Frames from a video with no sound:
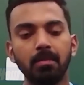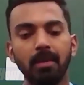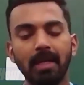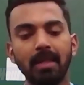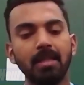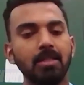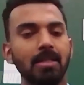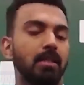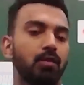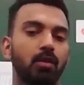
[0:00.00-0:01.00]
Again, the
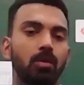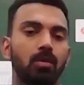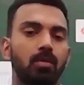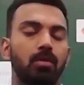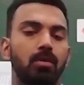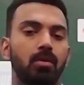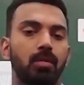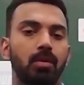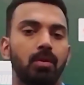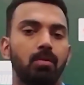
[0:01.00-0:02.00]
challenge for
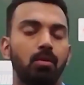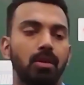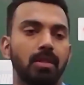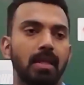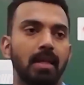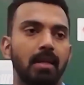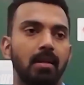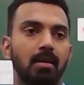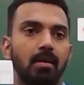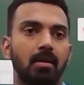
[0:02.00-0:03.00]
bowlers like
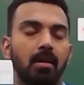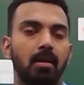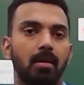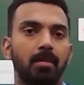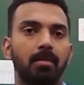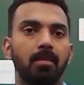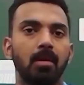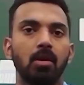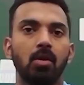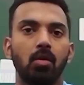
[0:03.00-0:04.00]

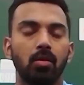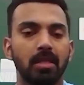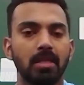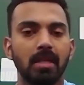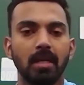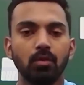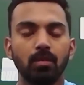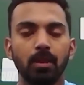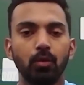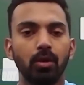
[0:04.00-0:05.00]
all these guys who've
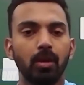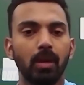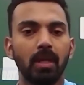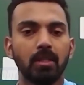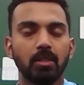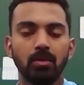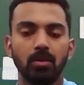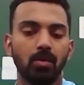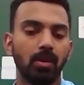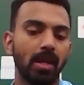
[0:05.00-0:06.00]
been doing well is to
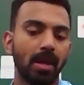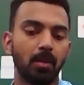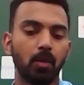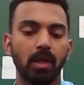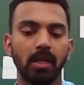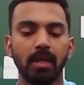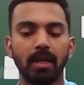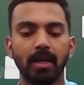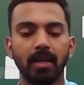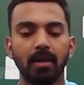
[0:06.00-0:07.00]
adapt quickly.
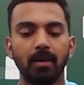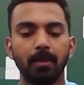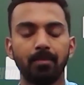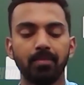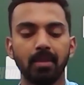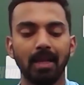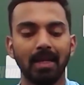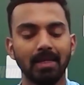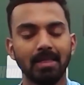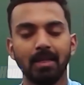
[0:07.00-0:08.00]
And like I
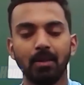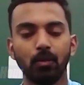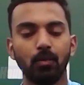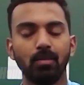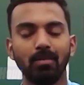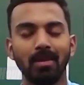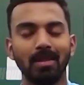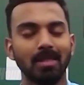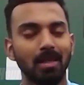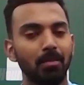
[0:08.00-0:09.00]
said,
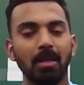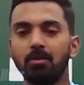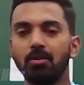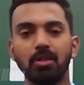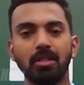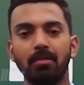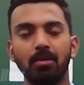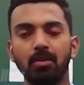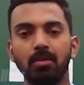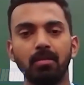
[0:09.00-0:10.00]
sometimes you just have
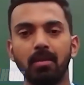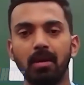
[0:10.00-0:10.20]
to